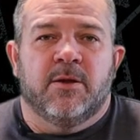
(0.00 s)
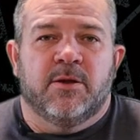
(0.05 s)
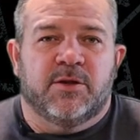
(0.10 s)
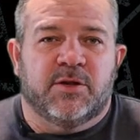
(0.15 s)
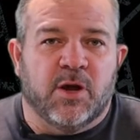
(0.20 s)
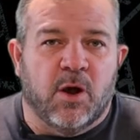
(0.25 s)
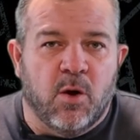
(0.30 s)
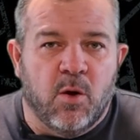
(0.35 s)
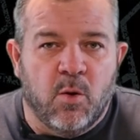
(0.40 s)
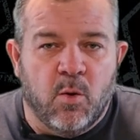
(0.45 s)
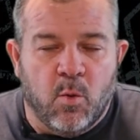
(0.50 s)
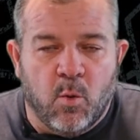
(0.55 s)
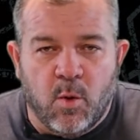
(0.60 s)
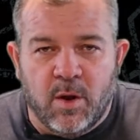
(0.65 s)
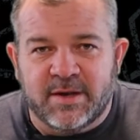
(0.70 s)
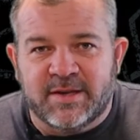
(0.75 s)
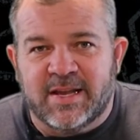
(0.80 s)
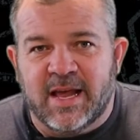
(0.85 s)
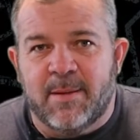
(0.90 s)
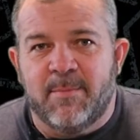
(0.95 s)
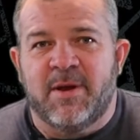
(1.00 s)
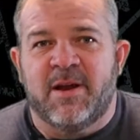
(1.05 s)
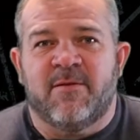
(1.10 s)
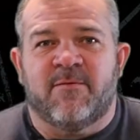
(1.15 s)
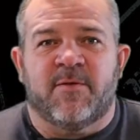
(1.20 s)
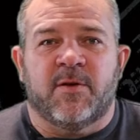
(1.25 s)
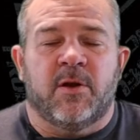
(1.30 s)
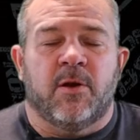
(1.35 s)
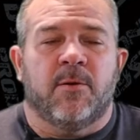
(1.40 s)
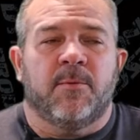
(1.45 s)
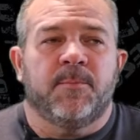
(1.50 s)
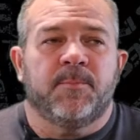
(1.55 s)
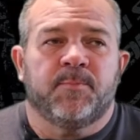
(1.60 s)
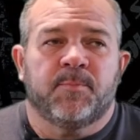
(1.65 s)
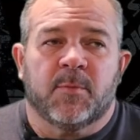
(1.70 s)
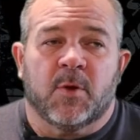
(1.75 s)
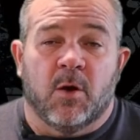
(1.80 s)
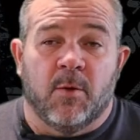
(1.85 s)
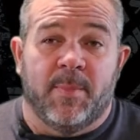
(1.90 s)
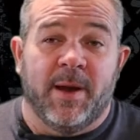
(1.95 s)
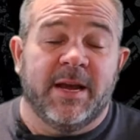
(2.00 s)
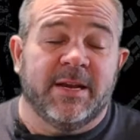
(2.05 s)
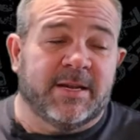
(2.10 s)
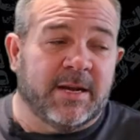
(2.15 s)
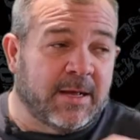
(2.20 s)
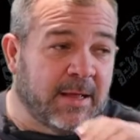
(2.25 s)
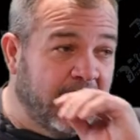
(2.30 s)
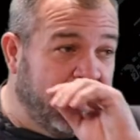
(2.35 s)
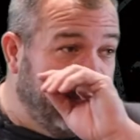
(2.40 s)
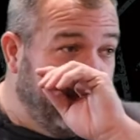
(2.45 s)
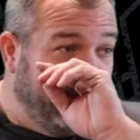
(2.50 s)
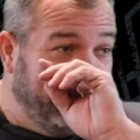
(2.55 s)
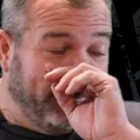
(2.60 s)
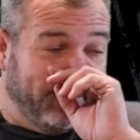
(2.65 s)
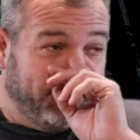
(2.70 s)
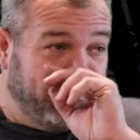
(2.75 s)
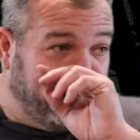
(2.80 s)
So what's that mean for you? Well, basically,